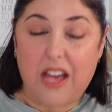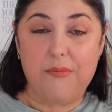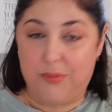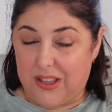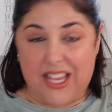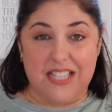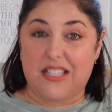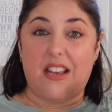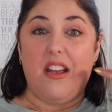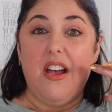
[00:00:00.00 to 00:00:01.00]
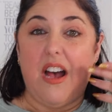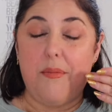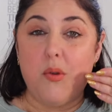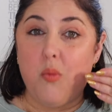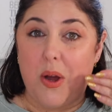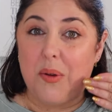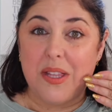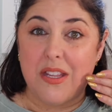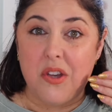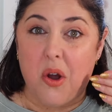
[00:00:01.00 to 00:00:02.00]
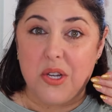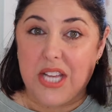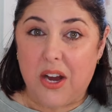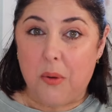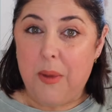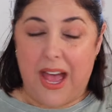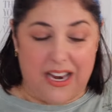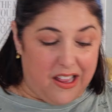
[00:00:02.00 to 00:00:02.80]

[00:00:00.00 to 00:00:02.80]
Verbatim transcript: I've been, like I said, I've been wearing the NARS Air Matte